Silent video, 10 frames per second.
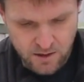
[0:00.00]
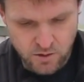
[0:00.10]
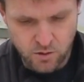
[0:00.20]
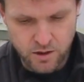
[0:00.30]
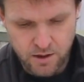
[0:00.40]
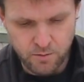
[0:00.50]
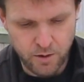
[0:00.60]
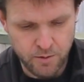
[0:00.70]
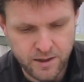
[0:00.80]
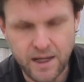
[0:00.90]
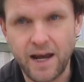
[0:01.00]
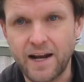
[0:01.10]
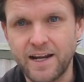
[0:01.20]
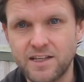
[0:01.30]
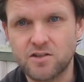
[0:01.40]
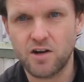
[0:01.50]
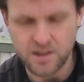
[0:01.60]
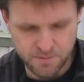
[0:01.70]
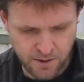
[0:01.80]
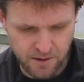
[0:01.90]
so that we would get a nice
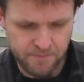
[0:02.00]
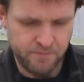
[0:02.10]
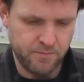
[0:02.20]
crust, but